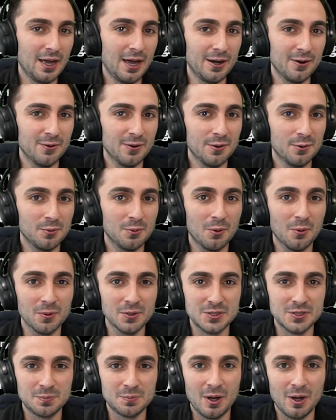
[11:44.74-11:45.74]
don't know.
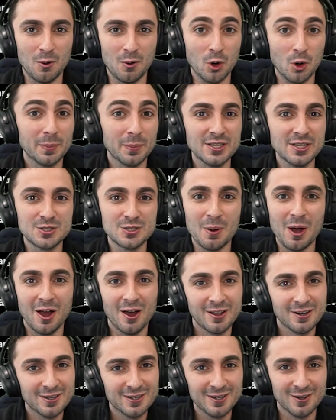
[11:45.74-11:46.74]

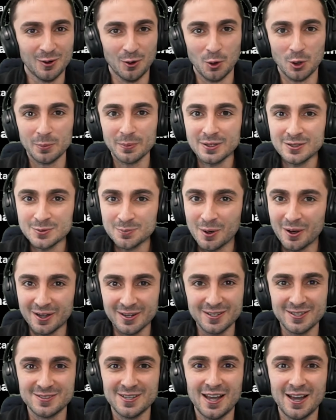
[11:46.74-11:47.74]
OrbisSpawn.
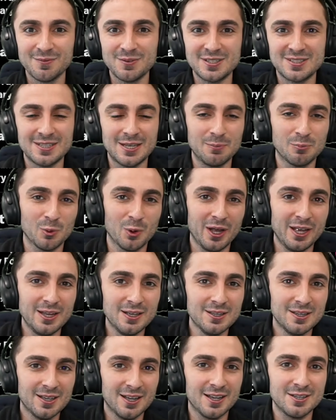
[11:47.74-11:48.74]
Does it have the same
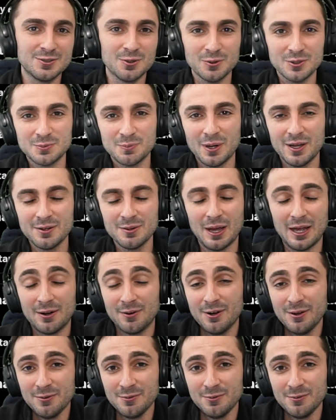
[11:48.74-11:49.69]
ring as Orespawn? I don't know.